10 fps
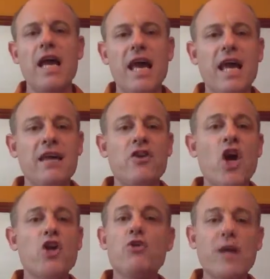And
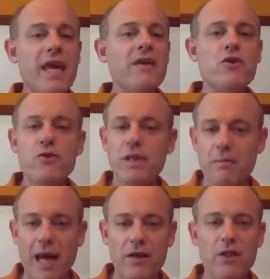you can't do it
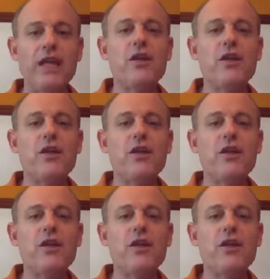manually.